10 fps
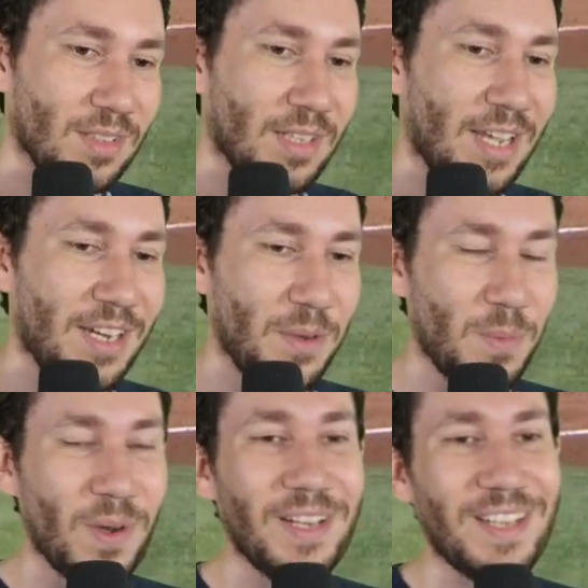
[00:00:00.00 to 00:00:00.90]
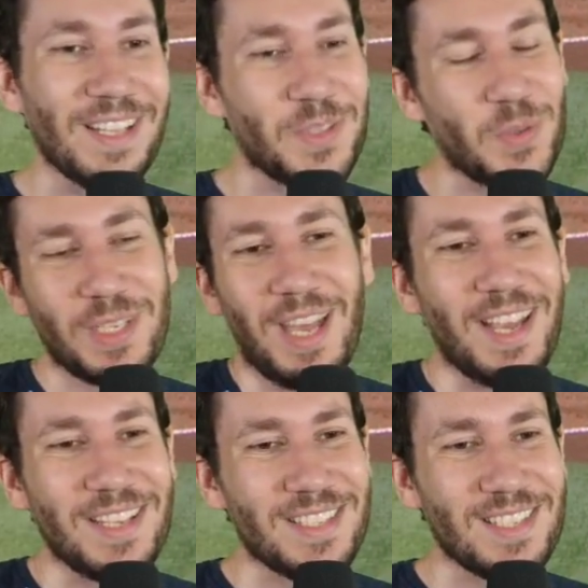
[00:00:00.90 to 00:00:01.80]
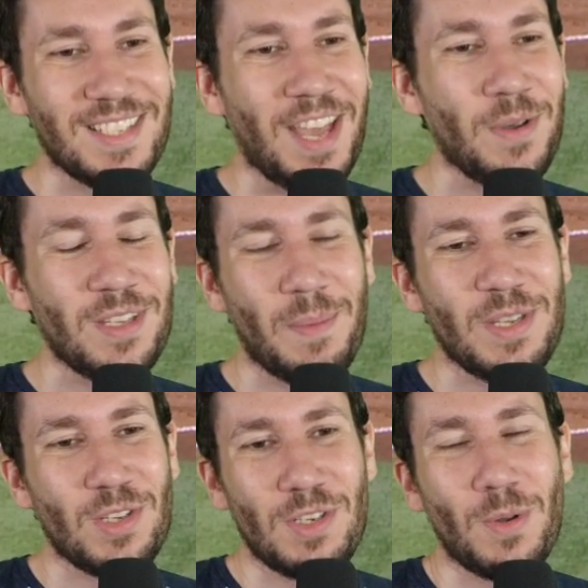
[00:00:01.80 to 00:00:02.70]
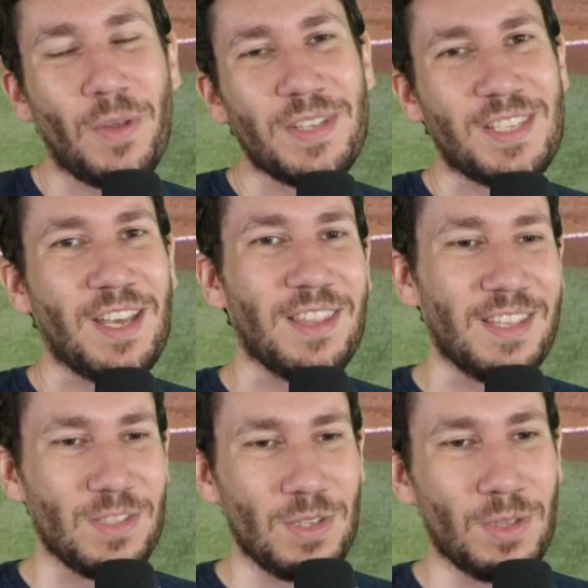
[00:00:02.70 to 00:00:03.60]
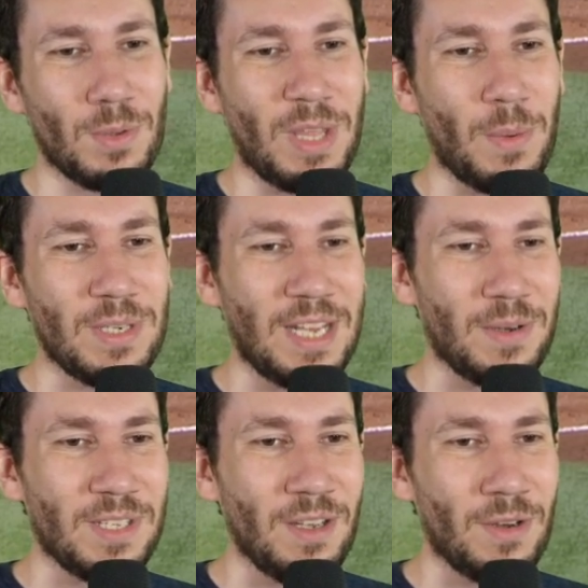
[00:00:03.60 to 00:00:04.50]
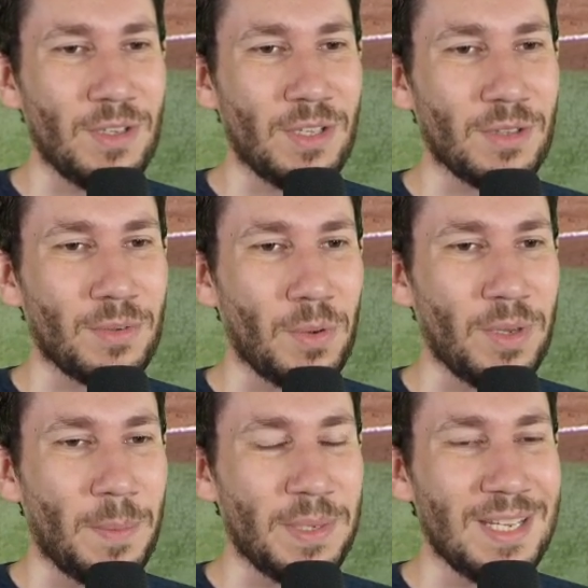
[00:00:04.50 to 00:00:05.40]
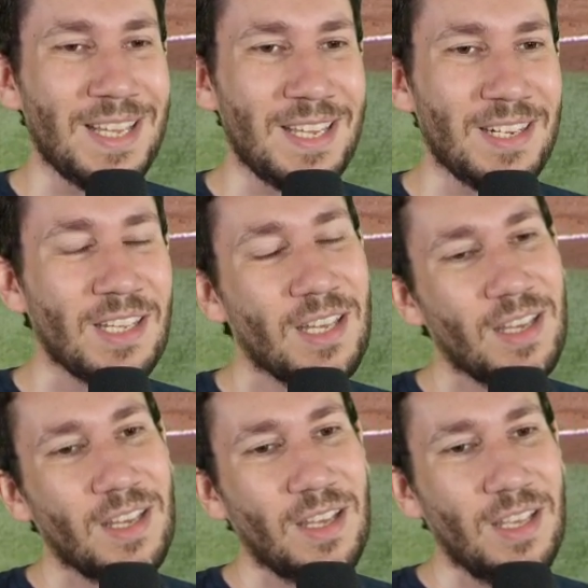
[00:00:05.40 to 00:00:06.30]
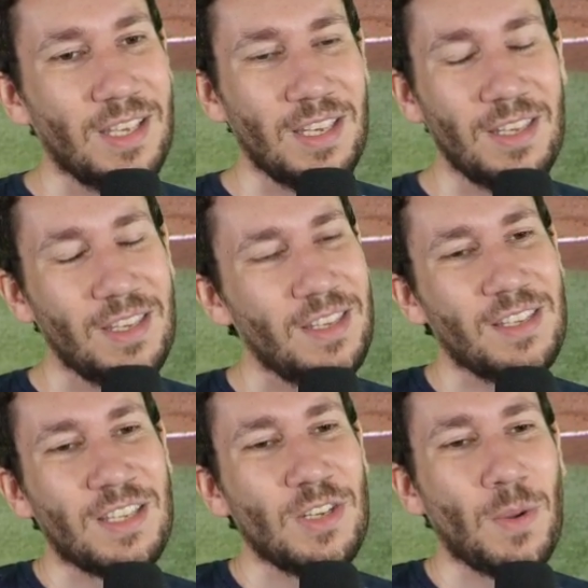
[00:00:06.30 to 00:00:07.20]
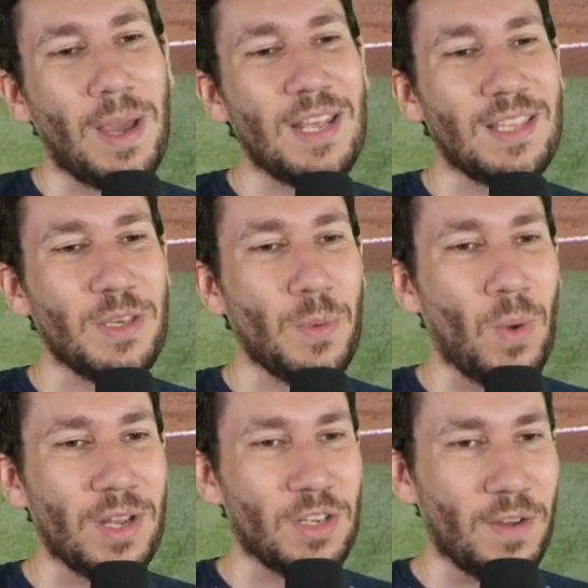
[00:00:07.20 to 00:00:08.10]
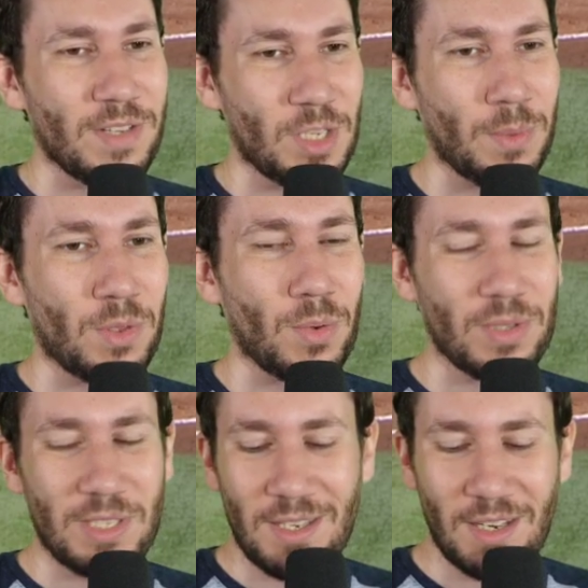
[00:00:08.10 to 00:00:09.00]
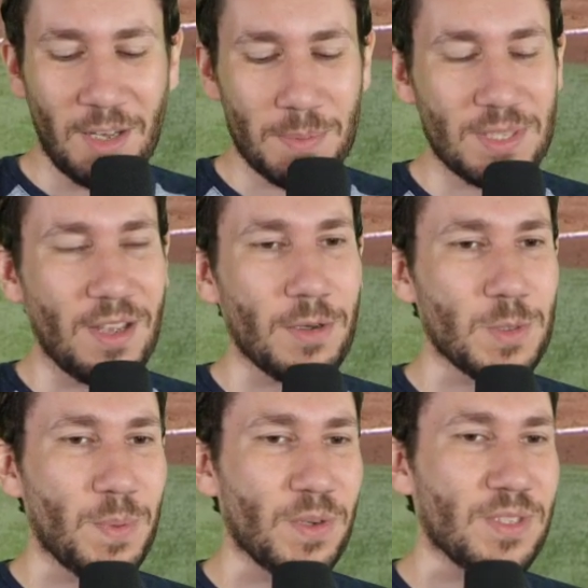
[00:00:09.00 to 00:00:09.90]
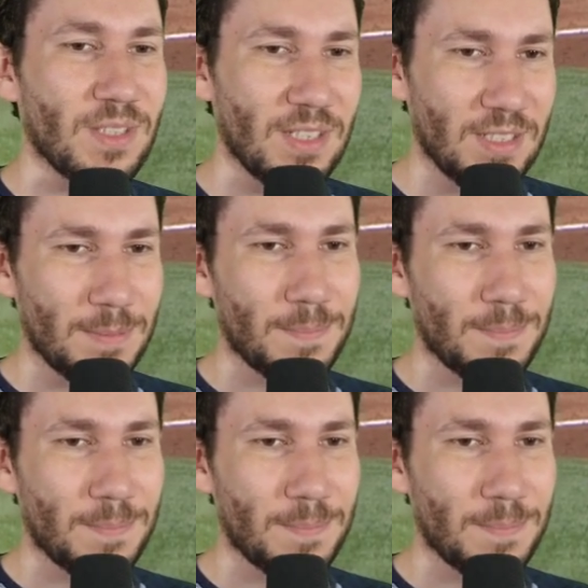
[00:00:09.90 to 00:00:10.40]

eighty-one, and that's really nice. Now, I mean, you can do all these kind of things. You can throw that one down here. You can throw it up and in. You can do anything you want, Darvish. I would throw heat upstairs, personally.